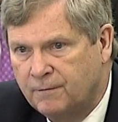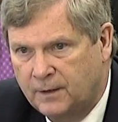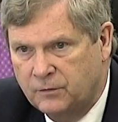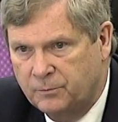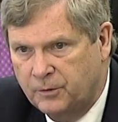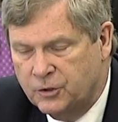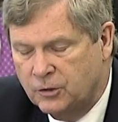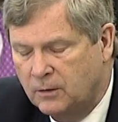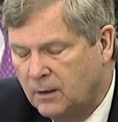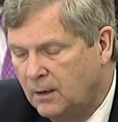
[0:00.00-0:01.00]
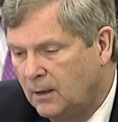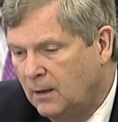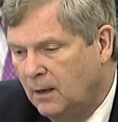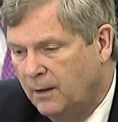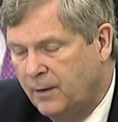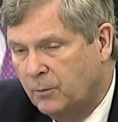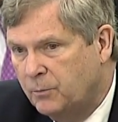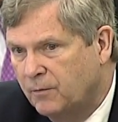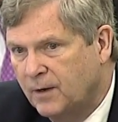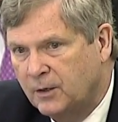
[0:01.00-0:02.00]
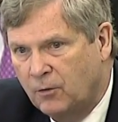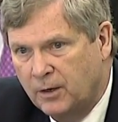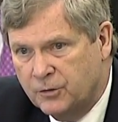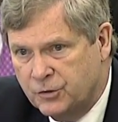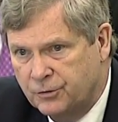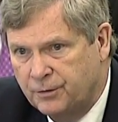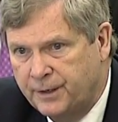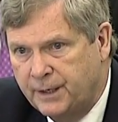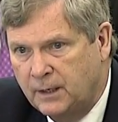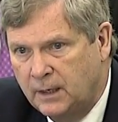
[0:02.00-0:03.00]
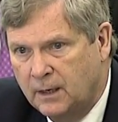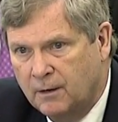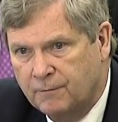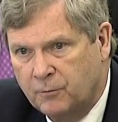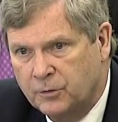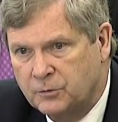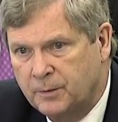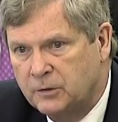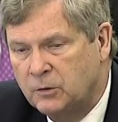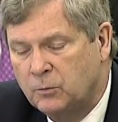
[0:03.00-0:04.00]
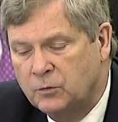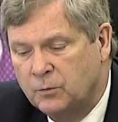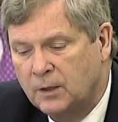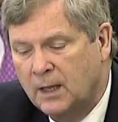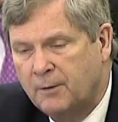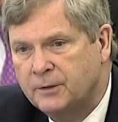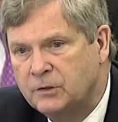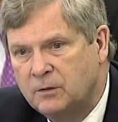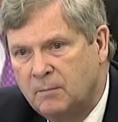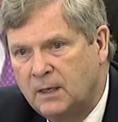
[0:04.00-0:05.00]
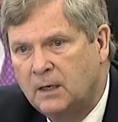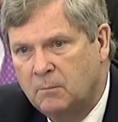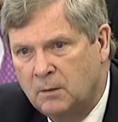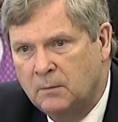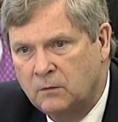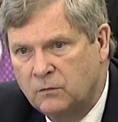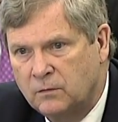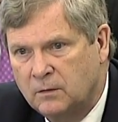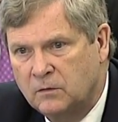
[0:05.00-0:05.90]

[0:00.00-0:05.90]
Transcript: fire suppression that would provide greater certainty in our forest budget, which would allow us to make commitments,